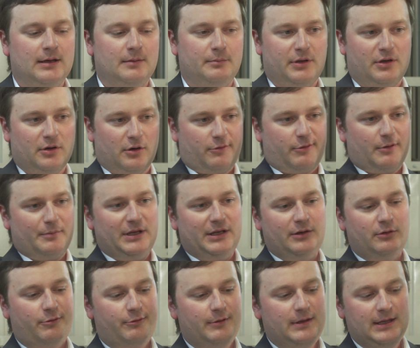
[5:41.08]
because I mean,
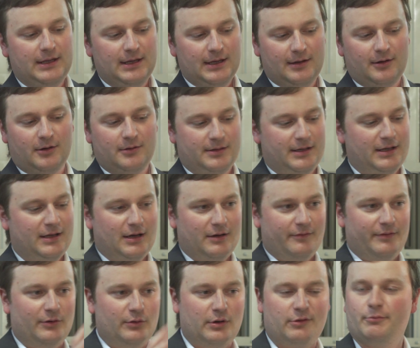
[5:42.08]
you see here, there are
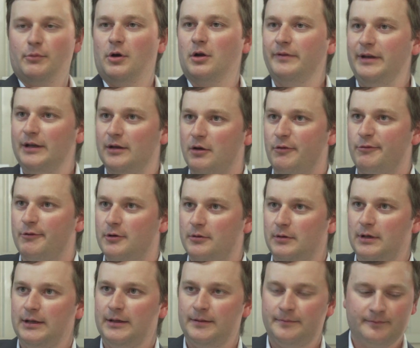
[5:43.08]
very small windows
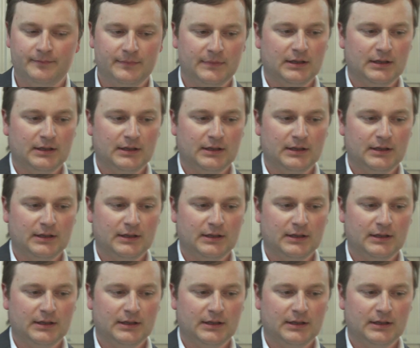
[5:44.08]
only.